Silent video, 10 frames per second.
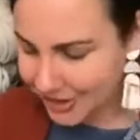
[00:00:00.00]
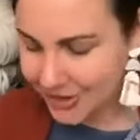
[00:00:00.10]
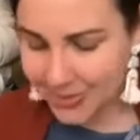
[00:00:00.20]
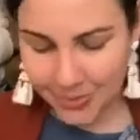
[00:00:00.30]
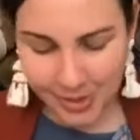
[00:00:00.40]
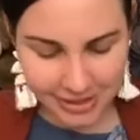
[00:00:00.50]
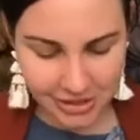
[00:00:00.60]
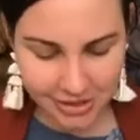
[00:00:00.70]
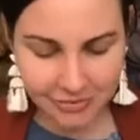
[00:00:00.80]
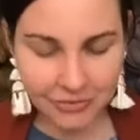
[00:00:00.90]
once
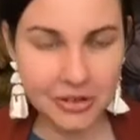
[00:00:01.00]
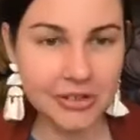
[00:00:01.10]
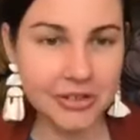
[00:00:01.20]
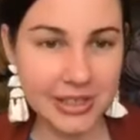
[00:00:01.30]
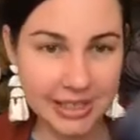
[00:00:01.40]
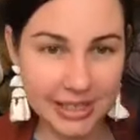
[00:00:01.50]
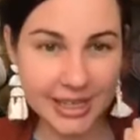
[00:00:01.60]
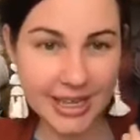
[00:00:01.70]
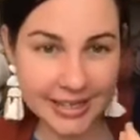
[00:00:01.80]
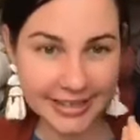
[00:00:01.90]
you've used
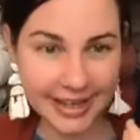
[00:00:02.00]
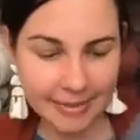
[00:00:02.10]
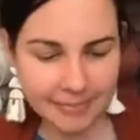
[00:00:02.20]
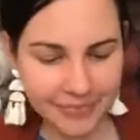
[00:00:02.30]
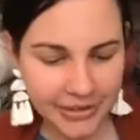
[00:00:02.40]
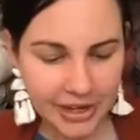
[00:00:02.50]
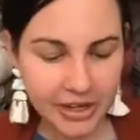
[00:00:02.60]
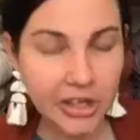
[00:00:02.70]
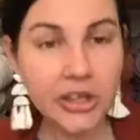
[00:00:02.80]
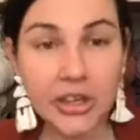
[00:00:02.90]
these up,
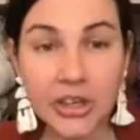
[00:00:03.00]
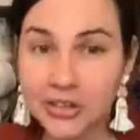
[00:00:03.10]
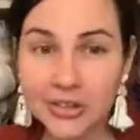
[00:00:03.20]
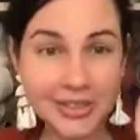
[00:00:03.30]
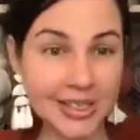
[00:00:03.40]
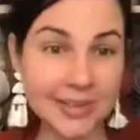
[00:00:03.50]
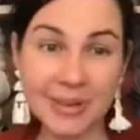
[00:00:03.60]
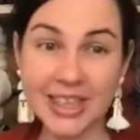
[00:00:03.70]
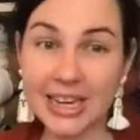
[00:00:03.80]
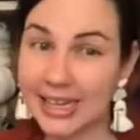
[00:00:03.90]
you can use this with
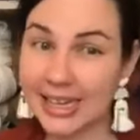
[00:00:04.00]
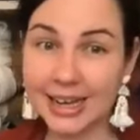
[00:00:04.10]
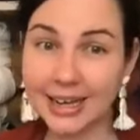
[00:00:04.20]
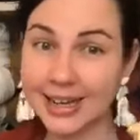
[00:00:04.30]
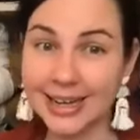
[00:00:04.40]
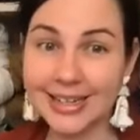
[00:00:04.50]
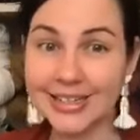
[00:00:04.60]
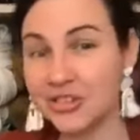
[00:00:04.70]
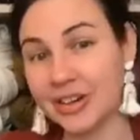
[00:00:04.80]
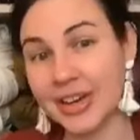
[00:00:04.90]
any yarn, any
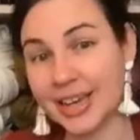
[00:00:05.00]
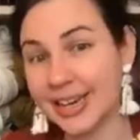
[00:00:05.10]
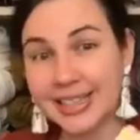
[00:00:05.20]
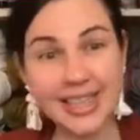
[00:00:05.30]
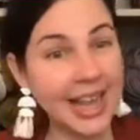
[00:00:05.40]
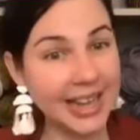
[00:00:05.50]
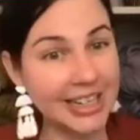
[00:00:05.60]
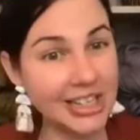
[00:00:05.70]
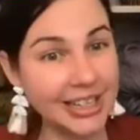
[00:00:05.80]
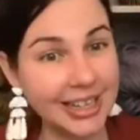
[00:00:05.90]
string, and it's
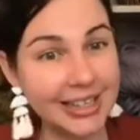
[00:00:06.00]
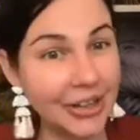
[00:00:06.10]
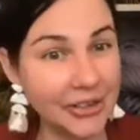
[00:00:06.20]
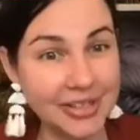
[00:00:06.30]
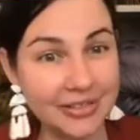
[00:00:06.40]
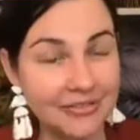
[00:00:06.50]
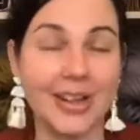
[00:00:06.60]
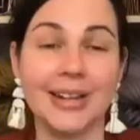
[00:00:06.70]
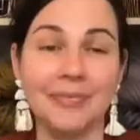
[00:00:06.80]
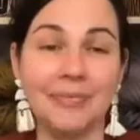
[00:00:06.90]
actually lots of
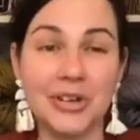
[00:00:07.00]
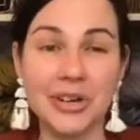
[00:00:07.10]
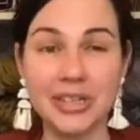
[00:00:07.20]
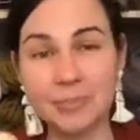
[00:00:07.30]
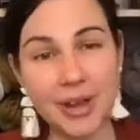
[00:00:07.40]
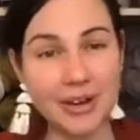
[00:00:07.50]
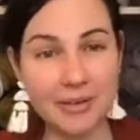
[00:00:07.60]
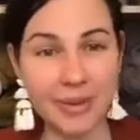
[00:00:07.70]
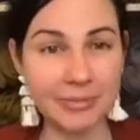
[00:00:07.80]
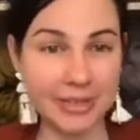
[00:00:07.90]
fun to experiment with